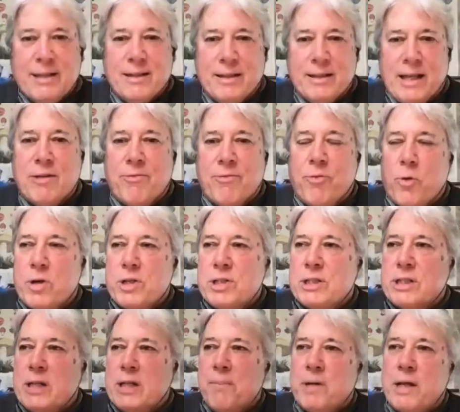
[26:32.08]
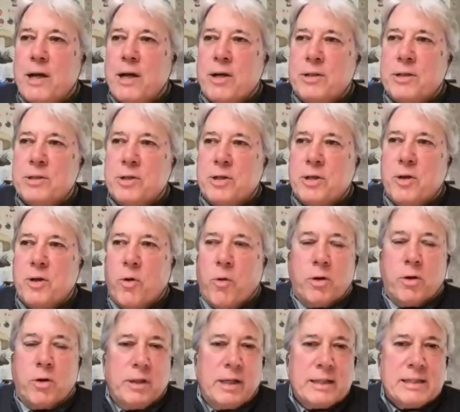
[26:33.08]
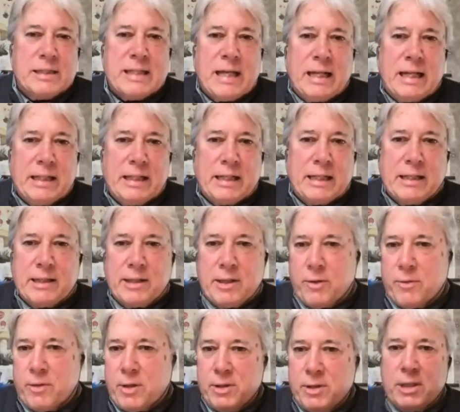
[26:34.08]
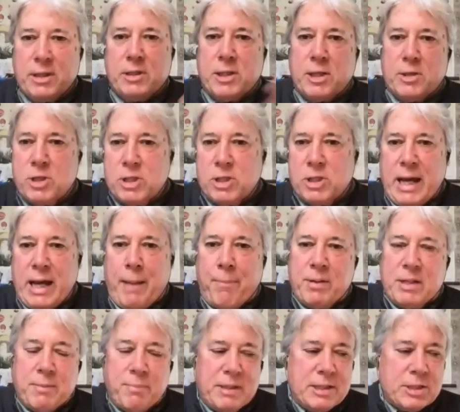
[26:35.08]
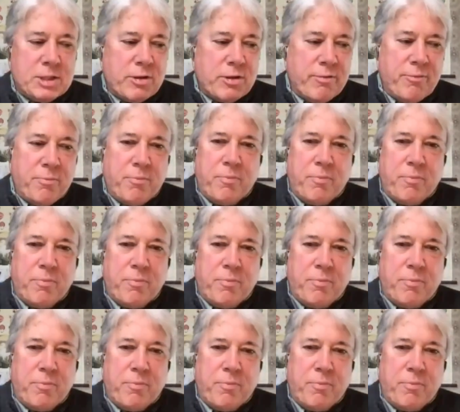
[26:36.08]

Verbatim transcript: like yeah. the Forrest Gump character or like Zelig, you know, they they just happened to be Zelig,